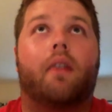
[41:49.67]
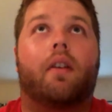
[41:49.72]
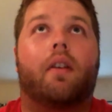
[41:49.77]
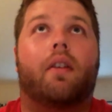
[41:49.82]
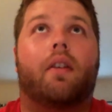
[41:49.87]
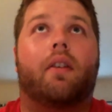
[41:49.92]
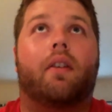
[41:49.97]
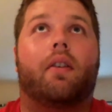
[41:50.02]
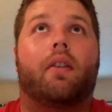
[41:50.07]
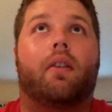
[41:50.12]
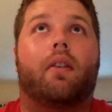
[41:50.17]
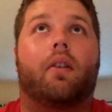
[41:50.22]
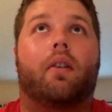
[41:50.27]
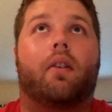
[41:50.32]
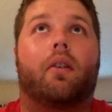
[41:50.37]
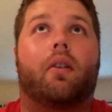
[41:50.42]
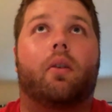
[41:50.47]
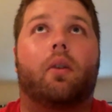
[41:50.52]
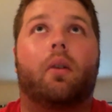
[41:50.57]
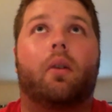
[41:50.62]
necessarily
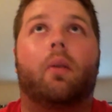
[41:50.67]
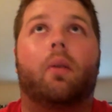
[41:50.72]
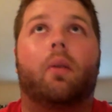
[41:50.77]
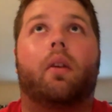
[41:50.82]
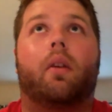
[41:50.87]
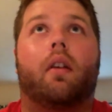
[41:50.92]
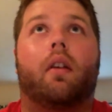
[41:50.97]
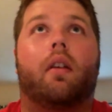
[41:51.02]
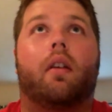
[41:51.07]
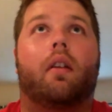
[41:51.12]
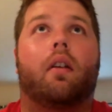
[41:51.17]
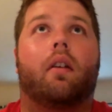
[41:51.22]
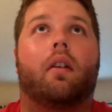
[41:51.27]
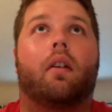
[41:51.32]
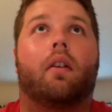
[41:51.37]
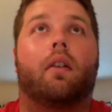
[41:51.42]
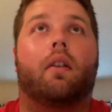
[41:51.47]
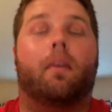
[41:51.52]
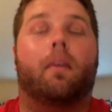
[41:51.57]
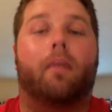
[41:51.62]
agree with it on
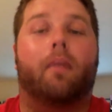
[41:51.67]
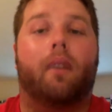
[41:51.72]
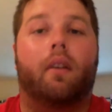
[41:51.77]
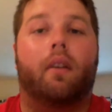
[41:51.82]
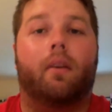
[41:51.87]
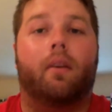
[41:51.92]
some things.